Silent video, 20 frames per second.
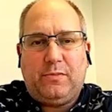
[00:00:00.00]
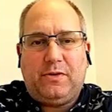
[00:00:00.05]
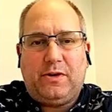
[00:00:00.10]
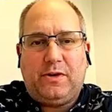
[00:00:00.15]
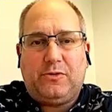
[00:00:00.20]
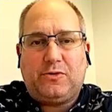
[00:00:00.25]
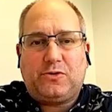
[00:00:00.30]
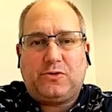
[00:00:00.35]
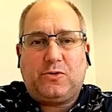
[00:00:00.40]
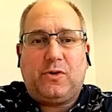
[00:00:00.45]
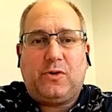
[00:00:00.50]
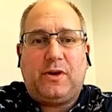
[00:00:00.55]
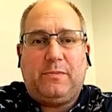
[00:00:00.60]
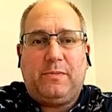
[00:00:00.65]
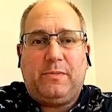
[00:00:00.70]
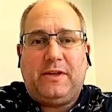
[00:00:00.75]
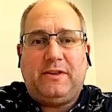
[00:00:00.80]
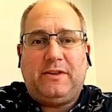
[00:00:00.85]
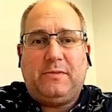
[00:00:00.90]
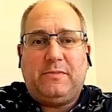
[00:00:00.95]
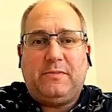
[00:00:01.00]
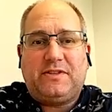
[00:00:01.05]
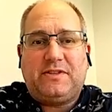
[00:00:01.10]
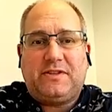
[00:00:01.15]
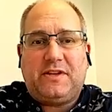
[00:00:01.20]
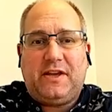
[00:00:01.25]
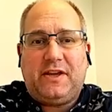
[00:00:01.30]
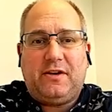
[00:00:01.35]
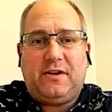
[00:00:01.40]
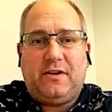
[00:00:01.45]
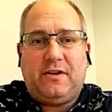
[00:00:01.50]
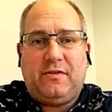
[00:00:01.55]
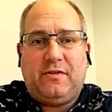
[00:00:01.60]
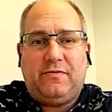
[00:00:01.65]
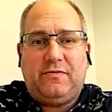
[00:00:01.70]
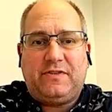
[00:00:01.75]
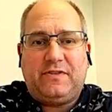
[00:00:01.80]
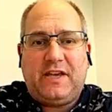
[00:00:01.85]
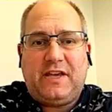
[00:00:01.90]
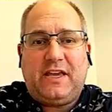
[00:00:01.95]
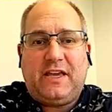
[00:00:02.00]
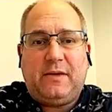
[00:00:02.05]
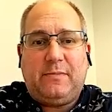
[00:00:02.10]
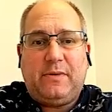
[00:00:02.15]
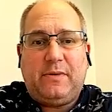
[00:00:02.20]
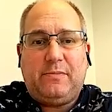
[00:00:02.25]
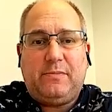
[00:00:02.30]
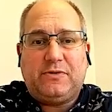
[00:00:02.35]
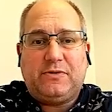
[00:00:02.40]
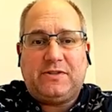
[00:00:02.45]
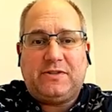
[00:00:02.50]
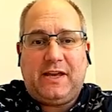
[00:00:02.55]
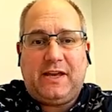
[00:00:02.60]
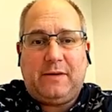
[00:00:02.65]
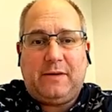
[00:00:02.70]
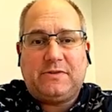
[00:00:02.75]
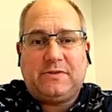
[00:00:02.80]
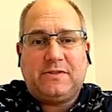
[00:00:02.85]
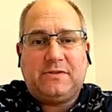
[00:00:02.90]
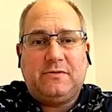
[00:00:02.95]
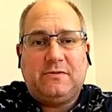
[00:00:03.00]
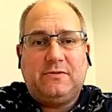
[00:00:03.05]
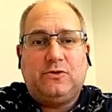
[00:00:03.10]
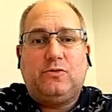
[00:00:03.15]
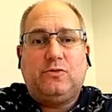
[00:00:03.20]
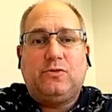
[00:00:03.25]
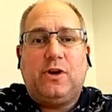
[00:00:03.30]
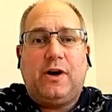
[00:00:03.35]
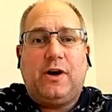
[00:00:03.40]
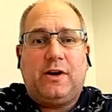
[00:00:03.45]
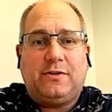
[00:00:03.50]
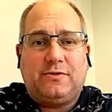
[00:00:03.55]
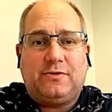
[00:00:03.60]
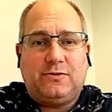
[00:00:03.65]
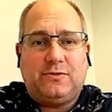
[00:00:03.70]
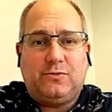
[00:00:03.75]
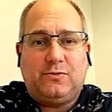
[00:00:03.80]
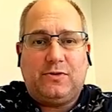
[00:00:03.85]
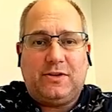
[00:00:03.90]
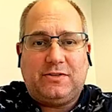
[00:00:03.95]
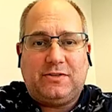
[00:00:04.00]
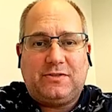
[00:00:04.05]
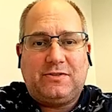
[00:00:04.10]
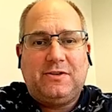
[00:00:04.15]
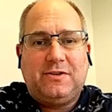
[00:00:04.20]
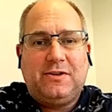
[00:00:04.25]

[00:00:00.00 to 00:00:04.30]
The other store I made the mistake of taking people's names. Do not do this.